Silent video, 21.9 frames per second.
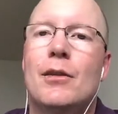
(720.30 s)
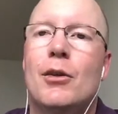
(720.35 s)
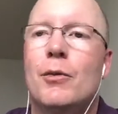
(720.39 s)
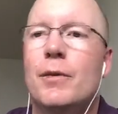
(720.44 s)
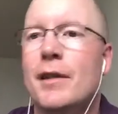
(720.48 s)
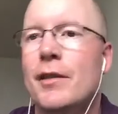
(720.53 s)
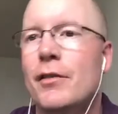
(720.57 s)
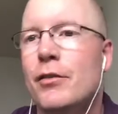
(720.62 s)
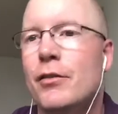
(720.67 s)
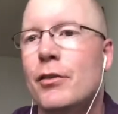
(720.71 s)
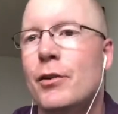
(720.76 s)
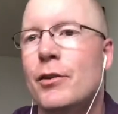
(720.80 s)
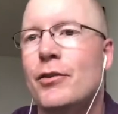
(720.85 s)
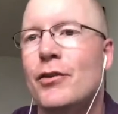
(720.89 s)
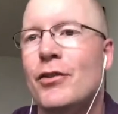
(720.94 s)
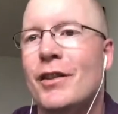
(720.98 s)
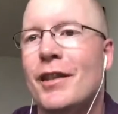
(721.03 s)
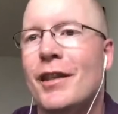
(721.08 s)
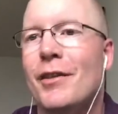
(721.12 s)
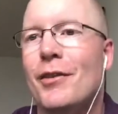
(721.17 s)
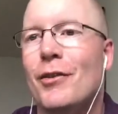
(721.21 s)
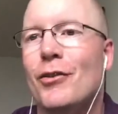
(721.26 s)
research
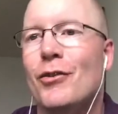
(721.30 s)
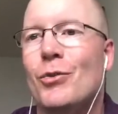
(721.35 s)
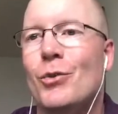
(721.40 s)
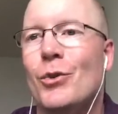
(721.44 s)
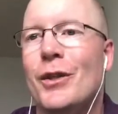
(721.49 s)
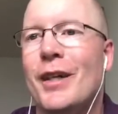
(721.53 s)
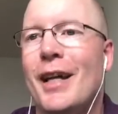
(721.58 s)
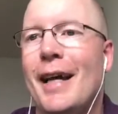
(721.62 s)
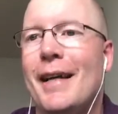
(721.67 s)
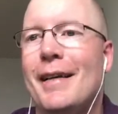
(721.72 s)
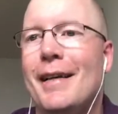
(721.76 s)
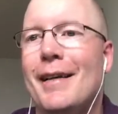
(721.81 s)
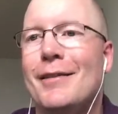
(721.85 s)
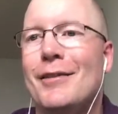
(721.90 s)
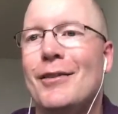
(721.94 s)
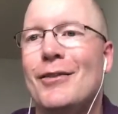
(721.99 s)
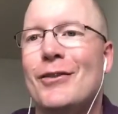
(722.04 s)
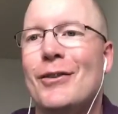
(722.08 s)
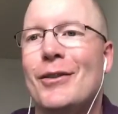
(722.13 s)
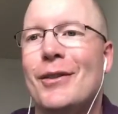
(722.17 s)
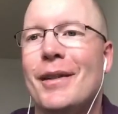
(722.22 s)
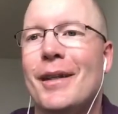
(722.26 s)
skills were not
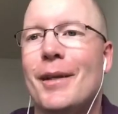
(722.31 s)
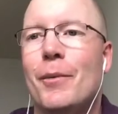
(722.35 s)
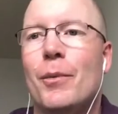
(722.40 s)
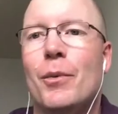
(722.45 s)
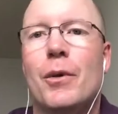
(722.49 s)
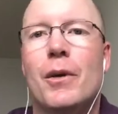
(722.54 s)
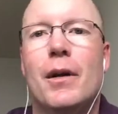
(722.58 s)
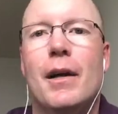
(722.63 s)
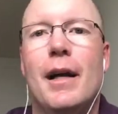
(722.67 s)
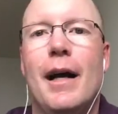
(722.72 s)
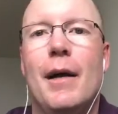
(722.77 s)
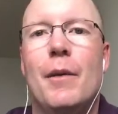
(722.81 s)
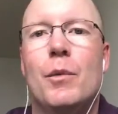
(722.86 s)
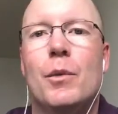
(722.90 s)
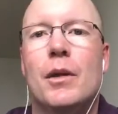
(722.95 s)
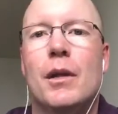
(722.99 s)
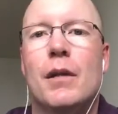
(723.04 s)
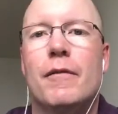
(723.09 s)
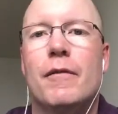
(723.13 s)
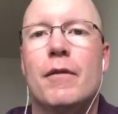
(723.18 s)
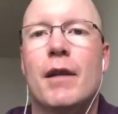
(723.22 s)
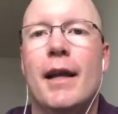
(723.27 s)
necessarily where I would
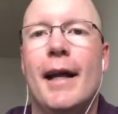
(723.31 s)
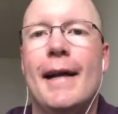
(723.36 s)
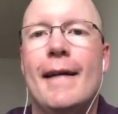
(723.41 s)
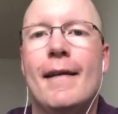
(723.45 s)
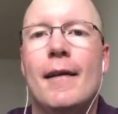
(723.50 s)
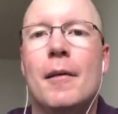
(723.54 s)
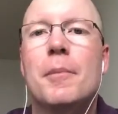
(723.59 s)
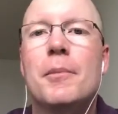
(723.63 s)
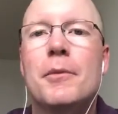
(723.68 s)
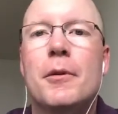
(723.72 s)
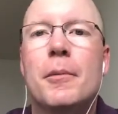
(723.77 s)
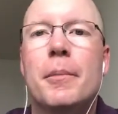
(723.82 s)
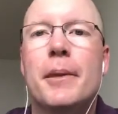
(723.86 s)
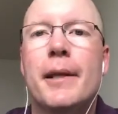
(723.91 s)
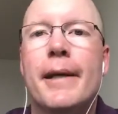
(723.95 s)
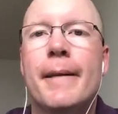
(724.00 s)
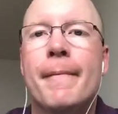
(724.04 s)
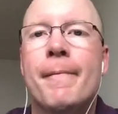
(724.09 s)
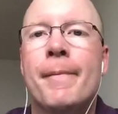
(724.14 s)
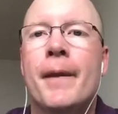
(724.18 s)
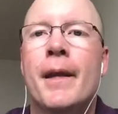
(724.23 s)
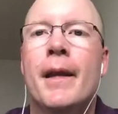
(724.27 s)
have liked them to be.